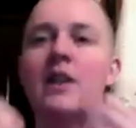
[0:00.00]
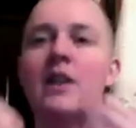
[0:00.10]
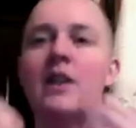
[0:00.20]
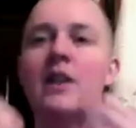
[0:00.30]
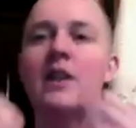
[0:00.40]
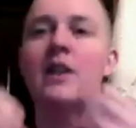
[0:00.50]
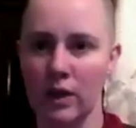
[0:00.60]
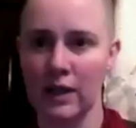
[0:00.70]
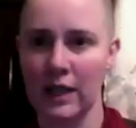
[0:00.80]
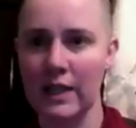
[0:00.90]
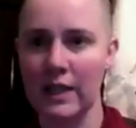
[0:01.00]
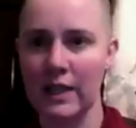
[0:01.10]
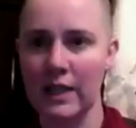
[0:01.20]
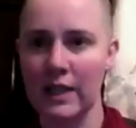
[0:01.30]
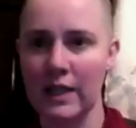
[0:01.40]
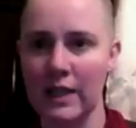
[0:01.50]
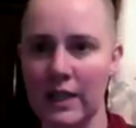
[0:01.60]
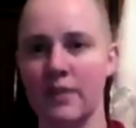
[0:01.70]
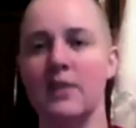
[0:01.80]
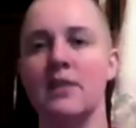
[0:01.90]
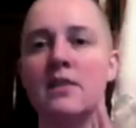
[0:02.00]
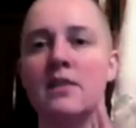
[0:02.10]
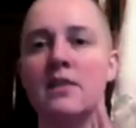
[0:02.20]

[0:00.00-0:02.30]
and then a release of analysis